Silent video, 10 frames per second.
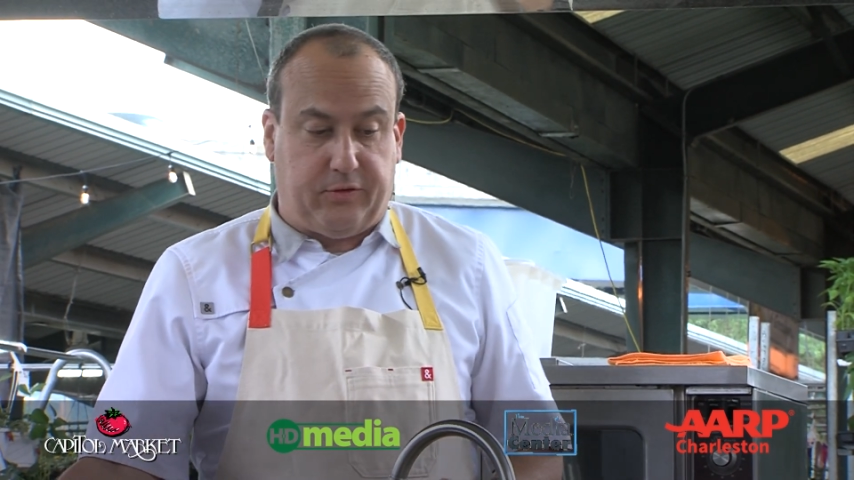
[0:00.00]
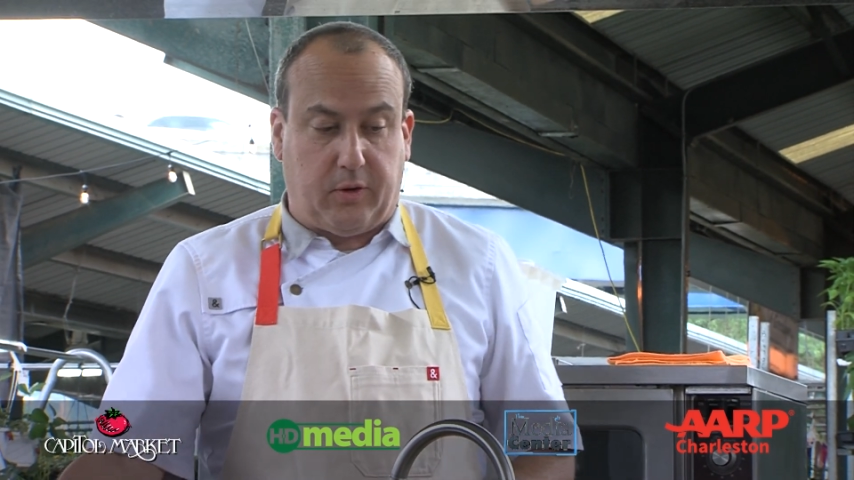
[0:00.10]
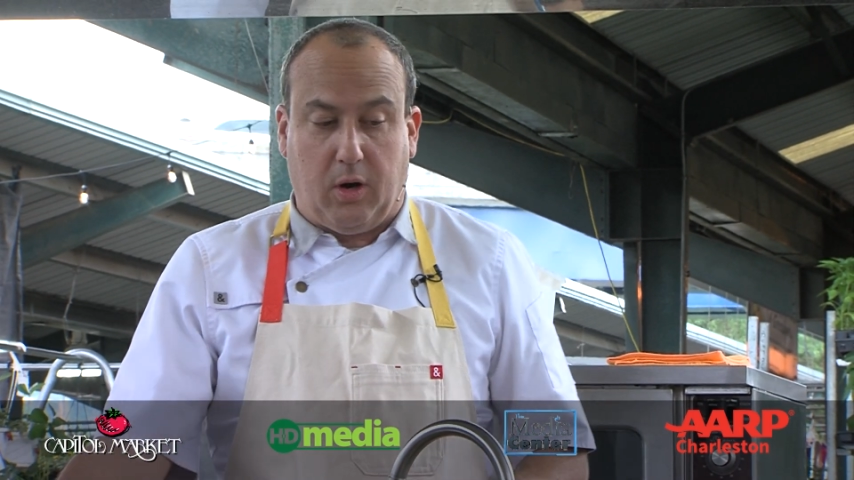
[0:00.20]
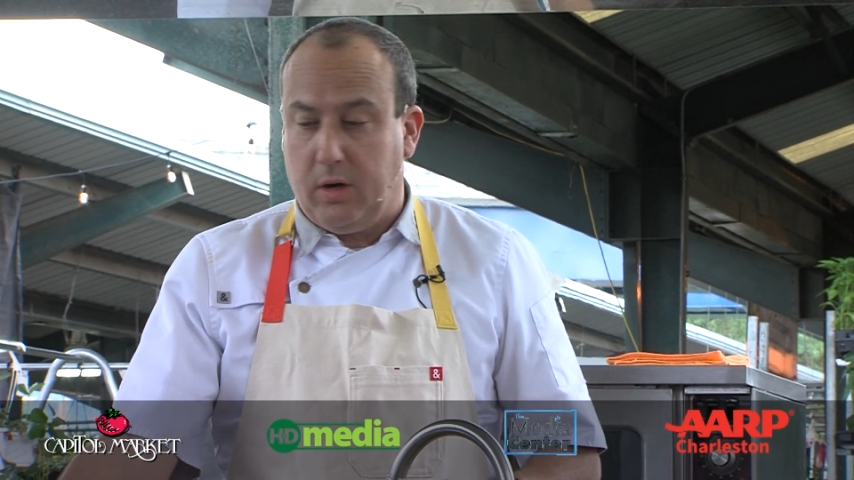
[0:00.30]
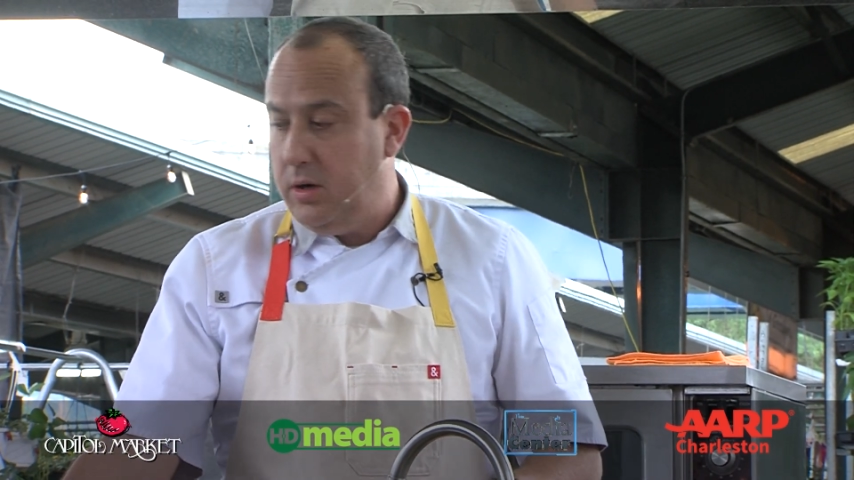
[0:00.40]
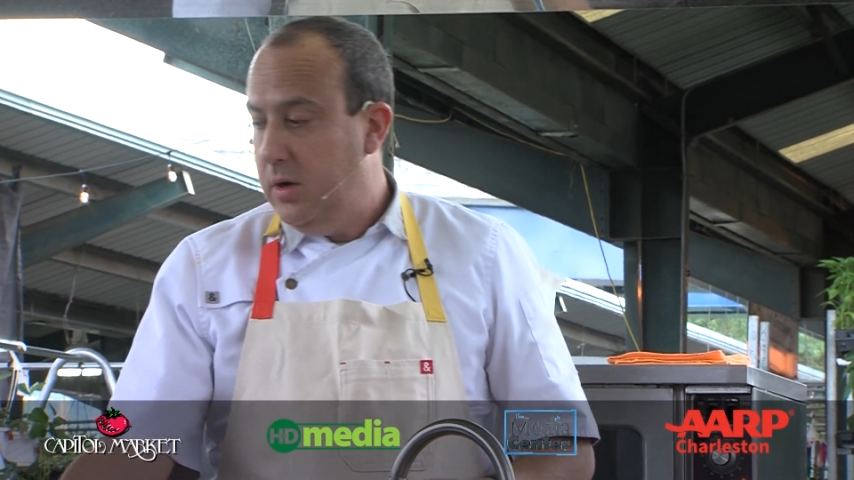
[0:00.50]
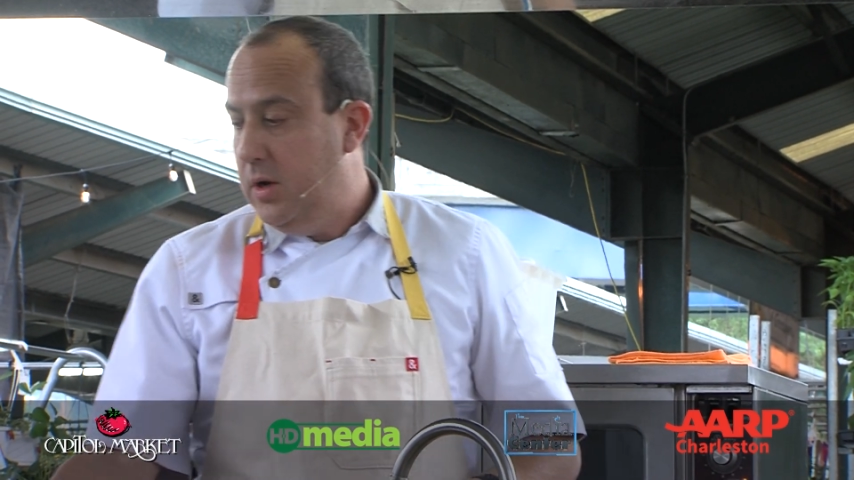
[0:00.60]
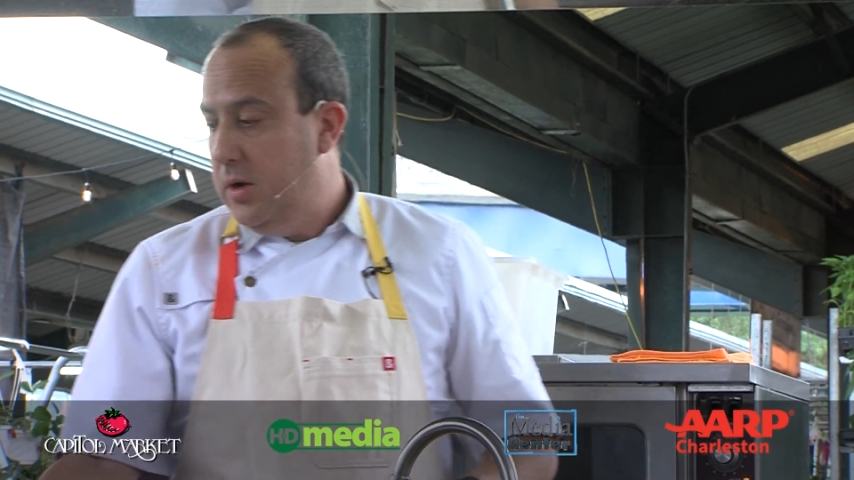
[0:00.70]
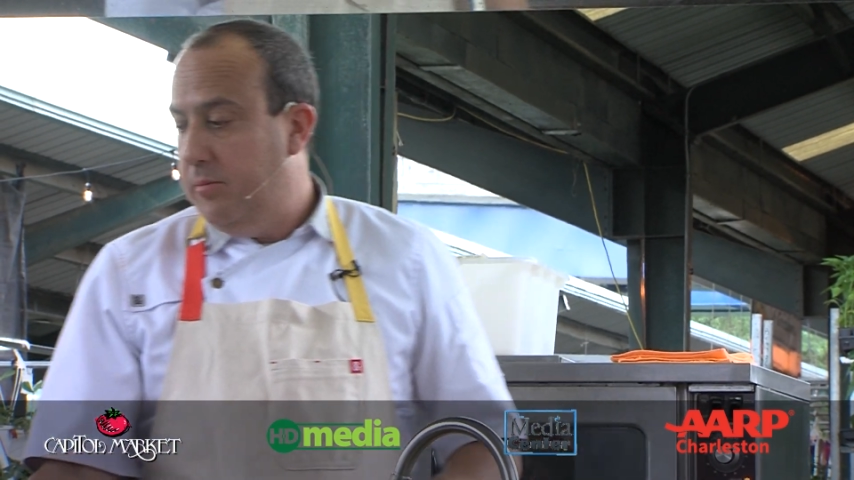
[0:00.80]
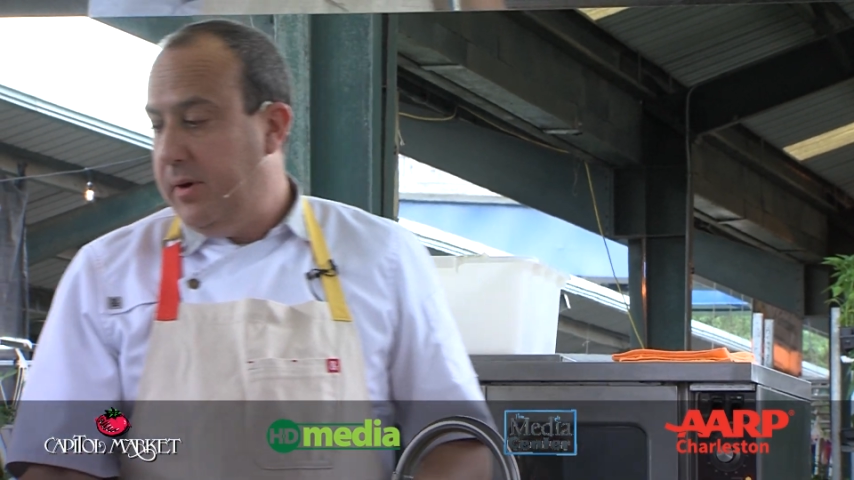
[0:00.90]
start
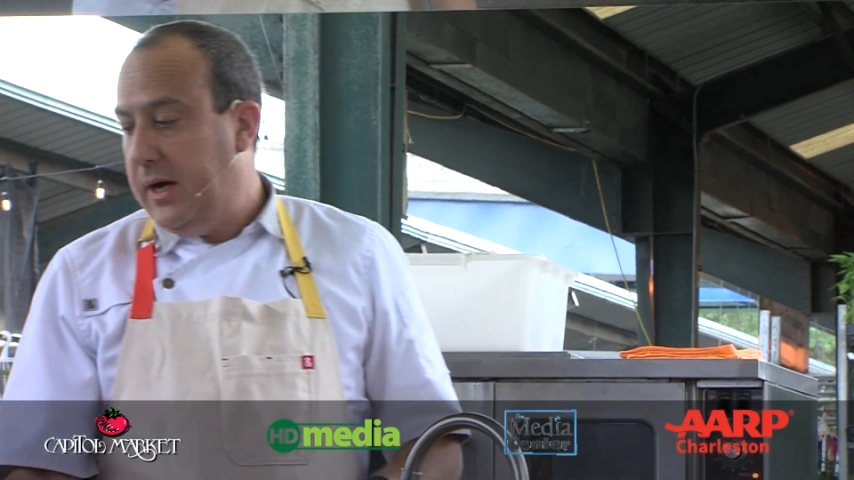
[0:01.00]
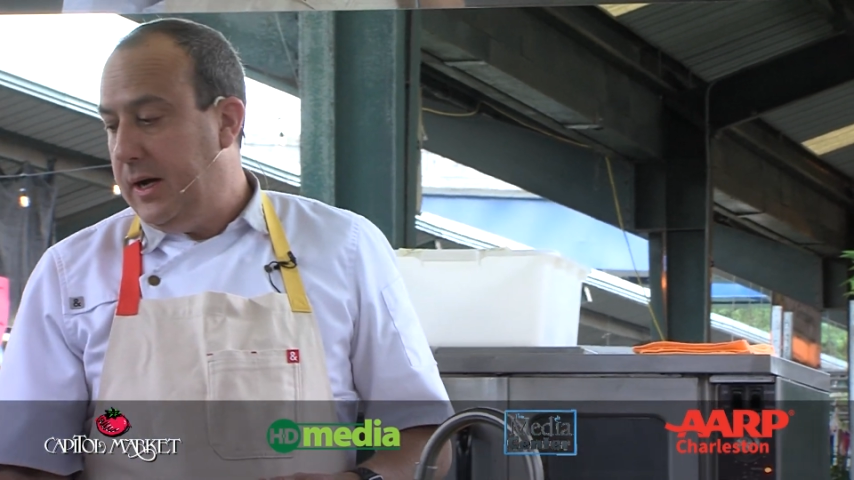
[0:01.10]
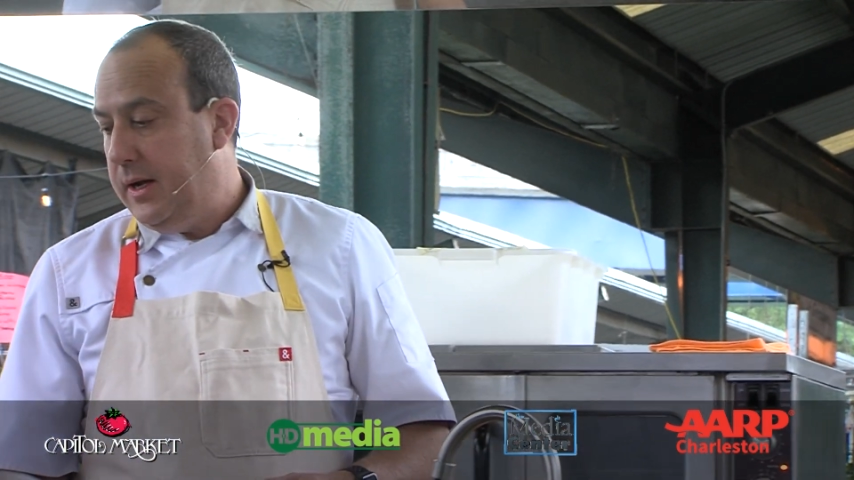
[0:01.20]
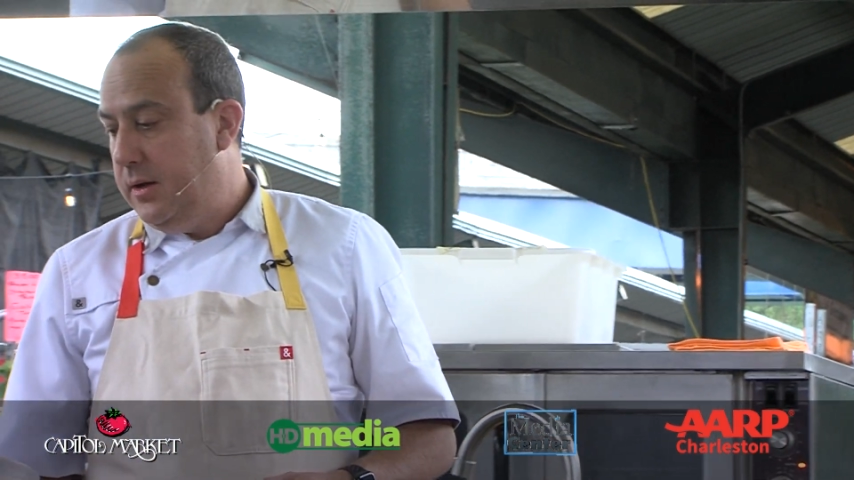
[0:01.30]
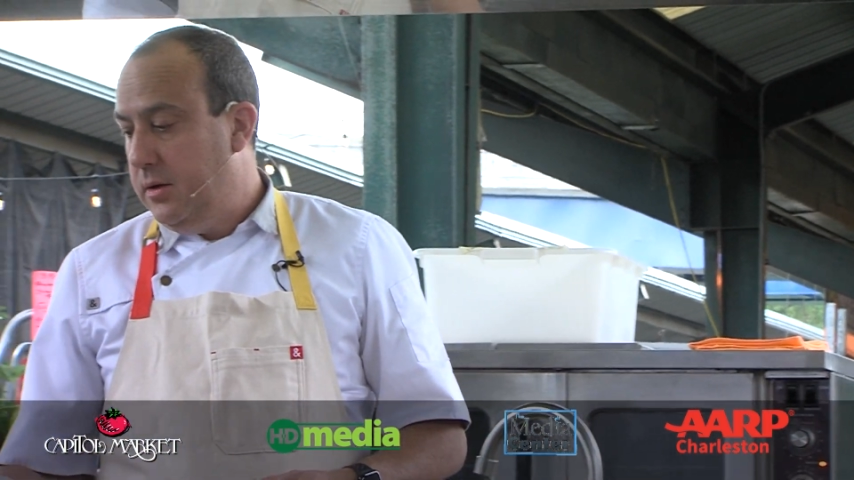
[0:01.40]
by